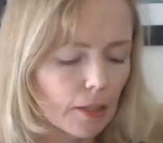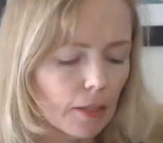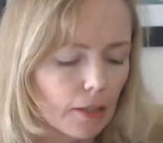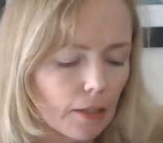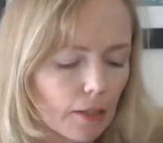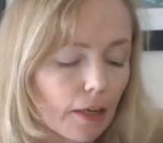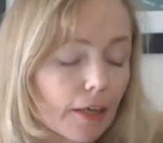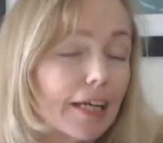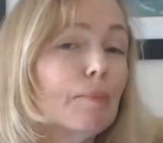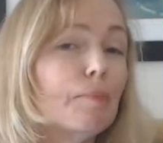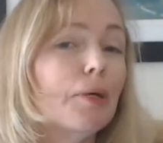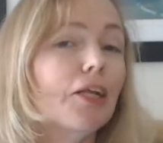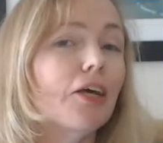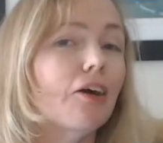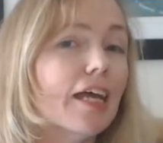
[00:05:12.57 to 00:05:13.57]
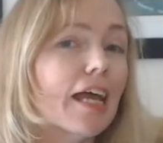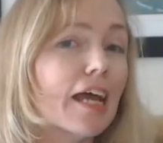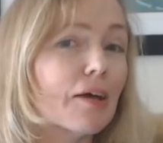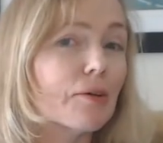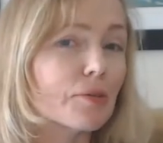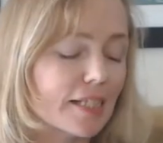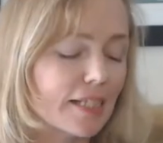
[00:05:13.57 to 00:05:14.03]
I keep an eye
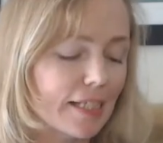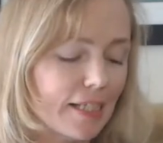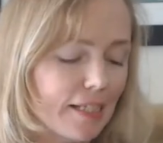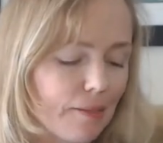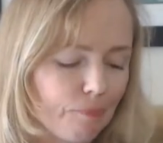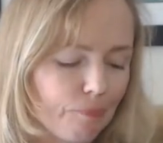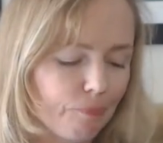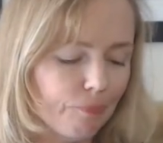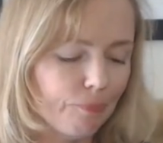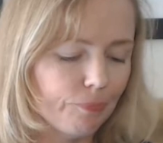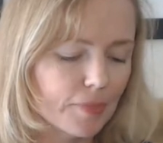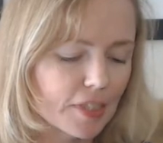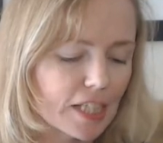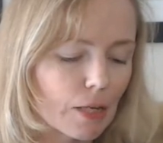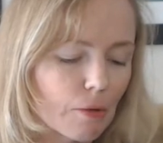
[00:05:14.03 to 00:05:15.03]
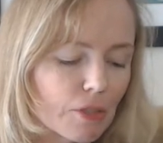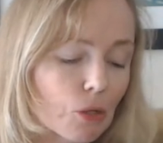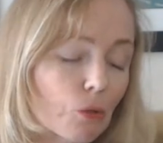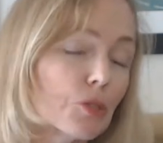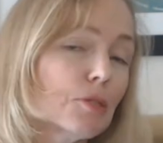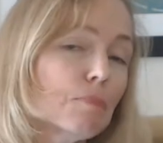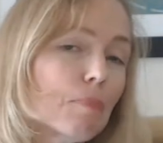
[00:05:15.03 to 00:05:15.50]
out, see, so as
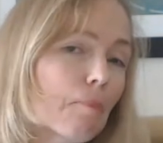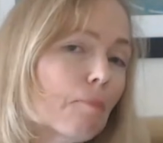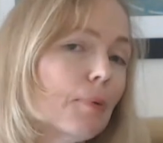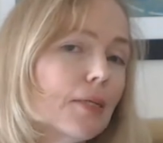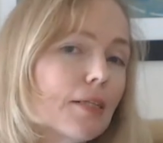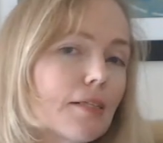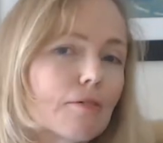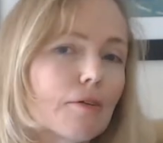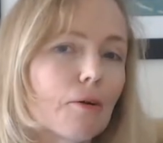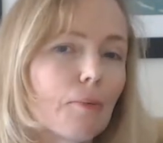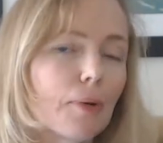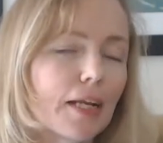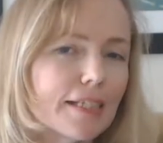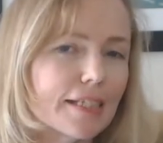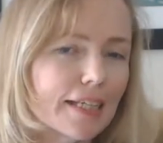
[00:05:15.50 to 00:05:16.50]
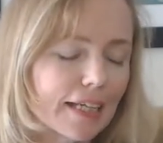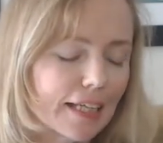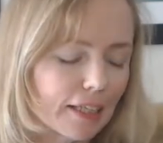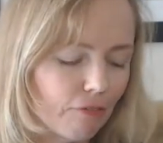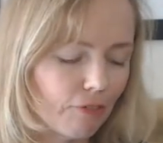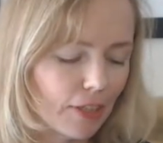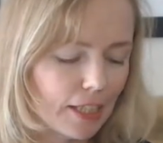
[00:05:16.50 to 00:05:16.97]
not to bump into her when it's
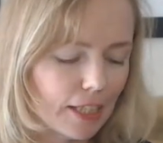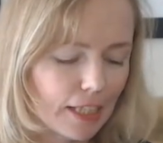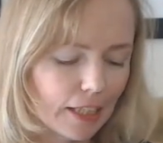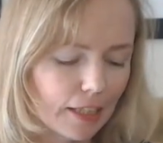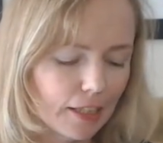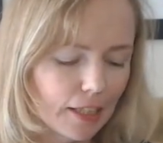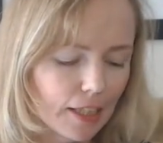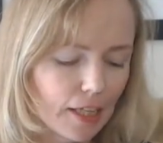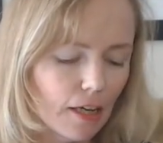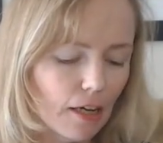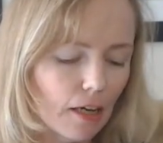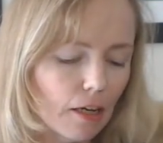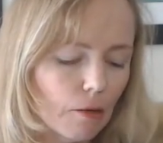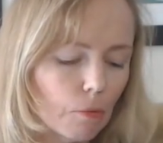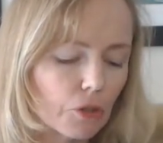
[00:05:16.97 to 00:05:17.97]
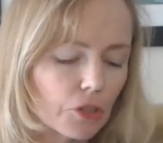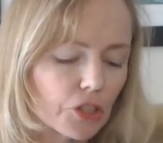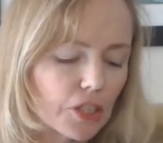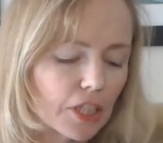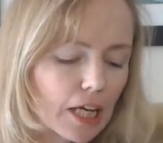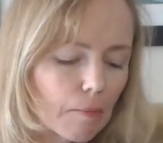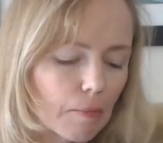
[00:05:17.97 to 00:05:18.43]
inconvenient. I watch the
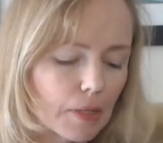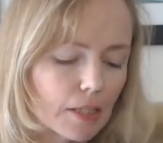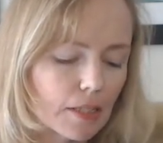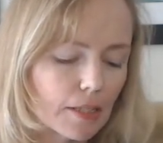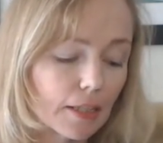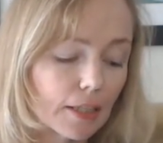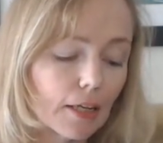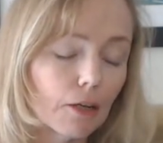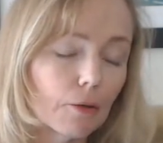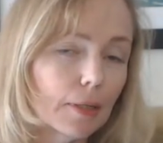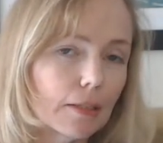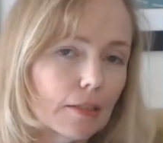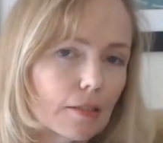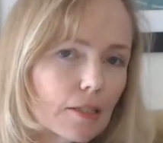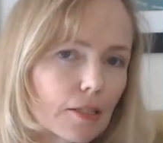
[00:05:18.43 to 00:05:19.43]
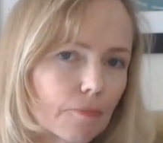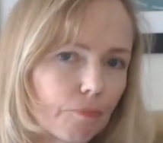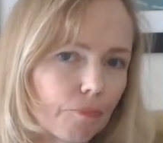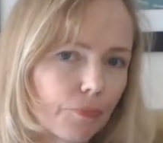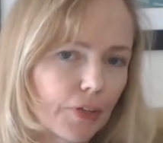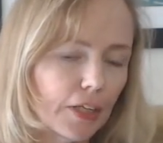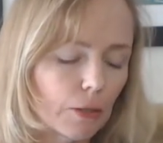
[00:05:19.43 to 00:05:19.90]
comings and goings.
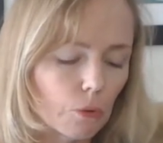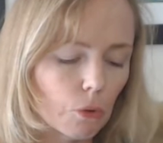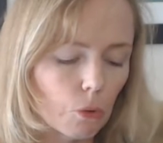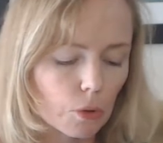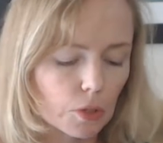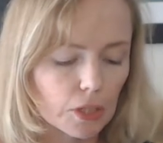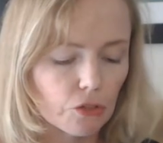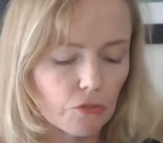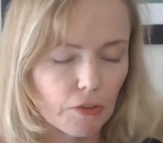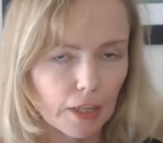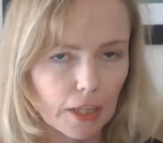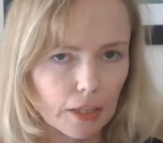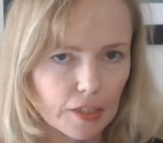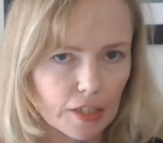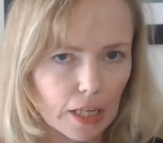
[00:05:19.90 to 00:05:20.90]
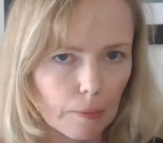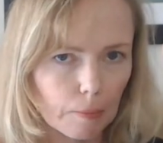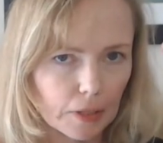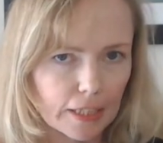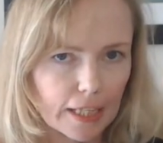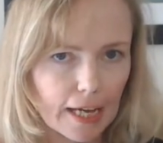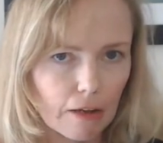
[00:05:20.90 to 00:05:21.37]
He walked his fingers up
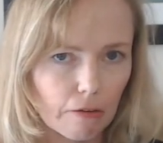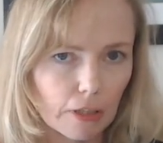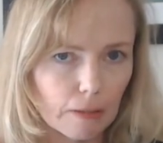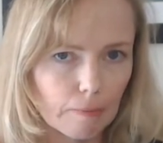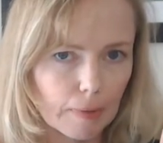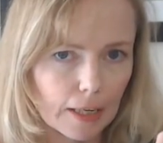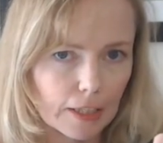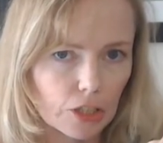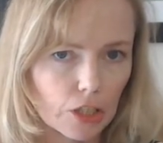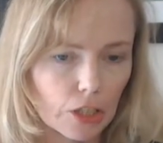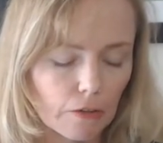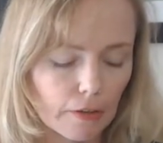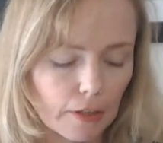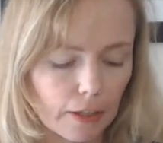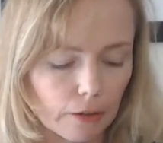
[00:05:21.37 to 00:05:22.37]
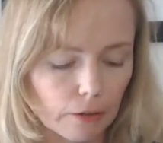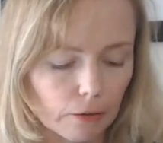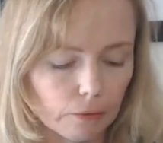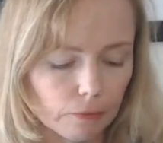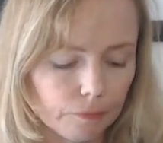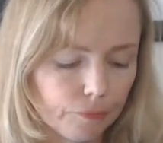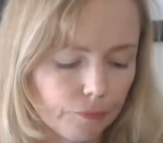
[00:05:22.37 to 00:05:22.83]
and down an imaginary hill.
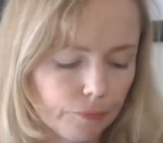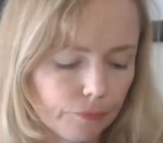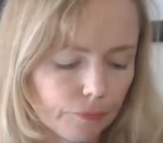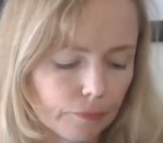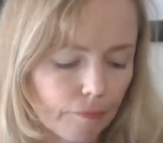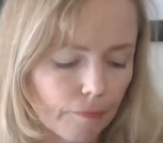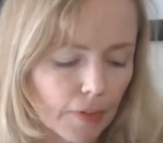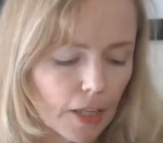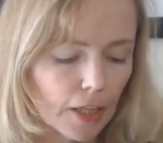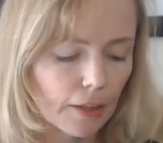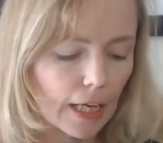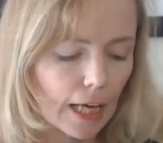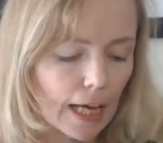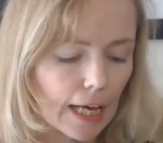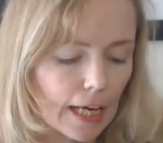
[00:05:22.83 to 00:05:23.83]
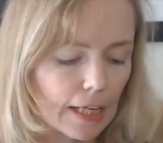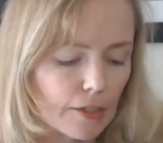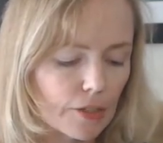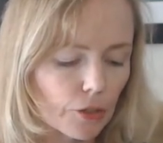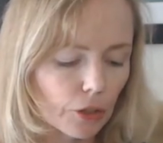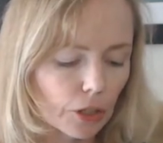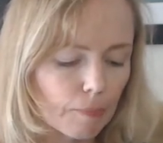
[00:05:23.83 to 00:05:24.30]
The
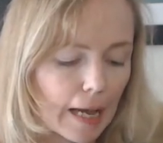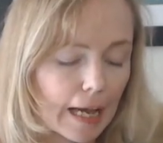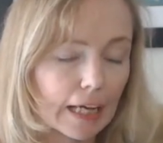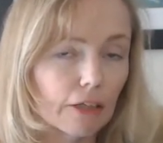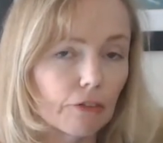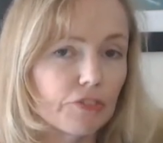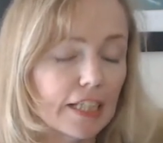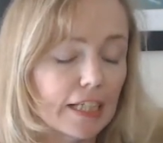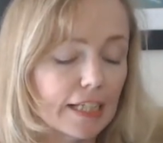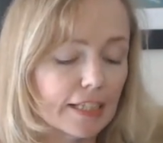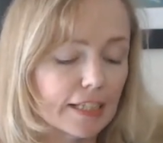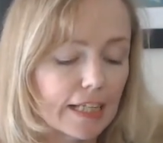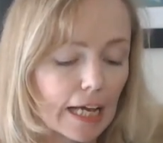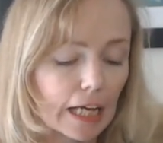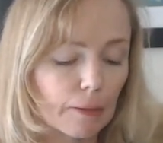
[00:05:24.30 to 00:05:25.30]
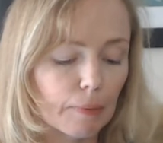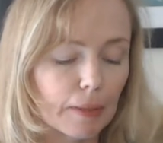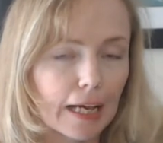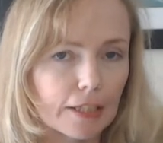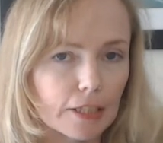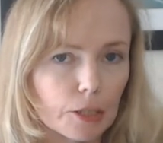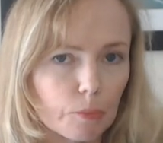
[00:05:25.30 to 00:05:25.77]
hairs on the back of Tig's neck
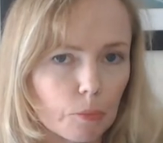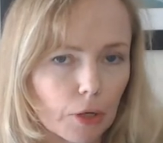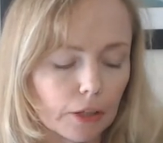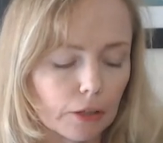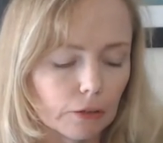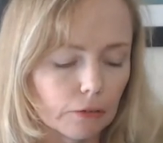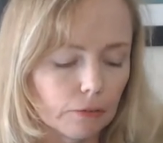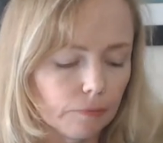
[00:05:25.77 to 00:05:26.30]
began to prickle.